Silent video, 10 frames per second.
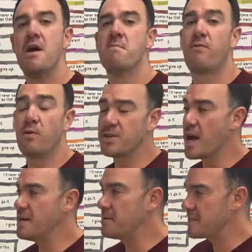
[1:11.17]
Before
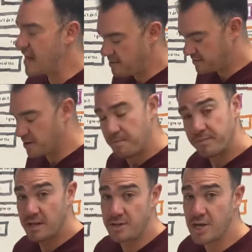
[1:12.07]
talking about the games though,
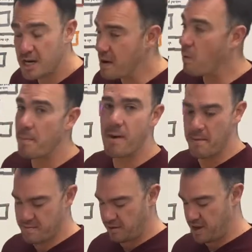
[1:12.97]
let's just talk about what
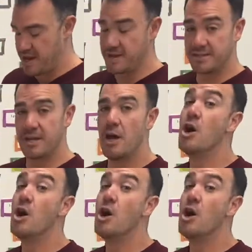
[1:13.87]
probability is.